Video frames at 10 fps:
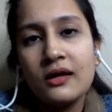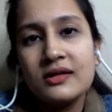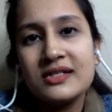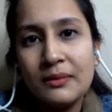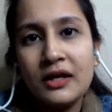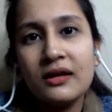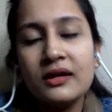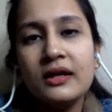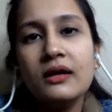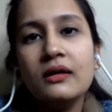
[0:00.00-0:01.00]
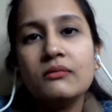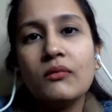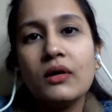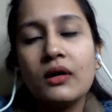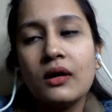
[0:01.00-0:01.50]
Similarly,
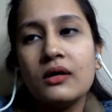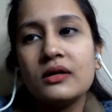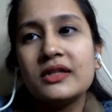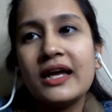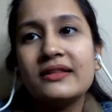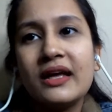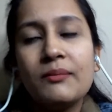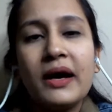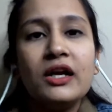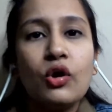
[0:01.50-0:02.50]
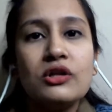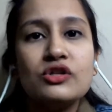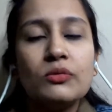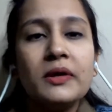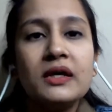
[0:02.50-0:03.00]
there might
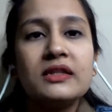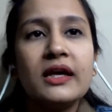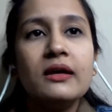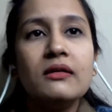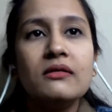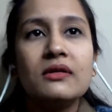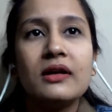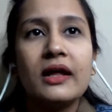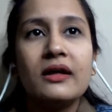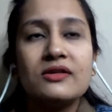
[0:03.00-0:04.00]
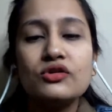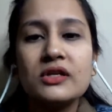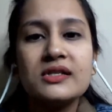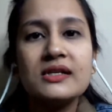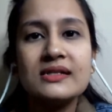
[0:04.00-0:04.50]
also be a thing like, so
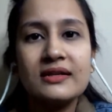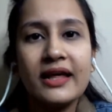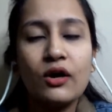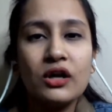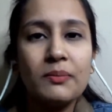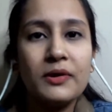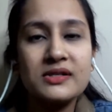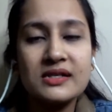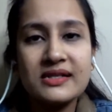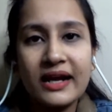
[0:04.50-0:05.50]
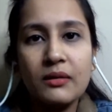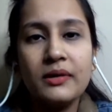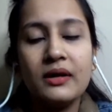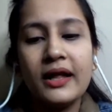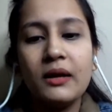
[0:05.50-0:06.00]
this is like on a person's
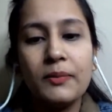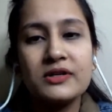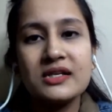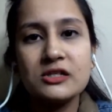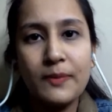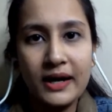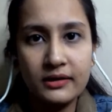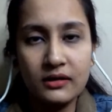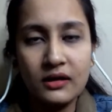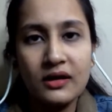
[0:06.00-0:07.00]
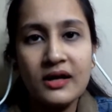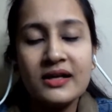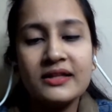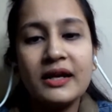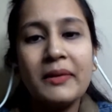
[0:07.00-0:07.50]
recommend, like person's pattern.
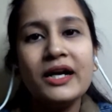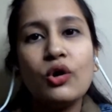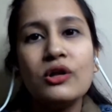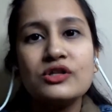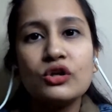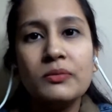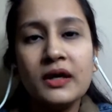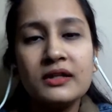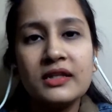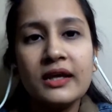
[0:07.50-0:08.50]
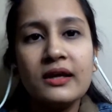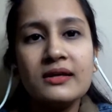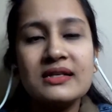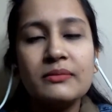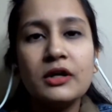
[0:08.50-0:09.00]
There might also be a
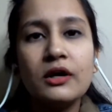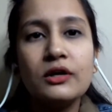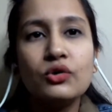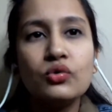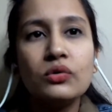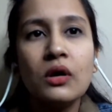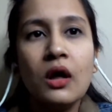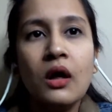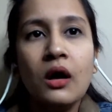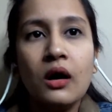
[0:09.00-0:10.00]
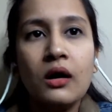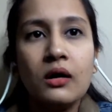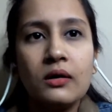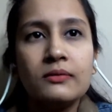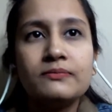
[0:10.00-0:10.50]
thing similar to
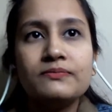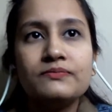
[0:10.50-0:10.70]
uh,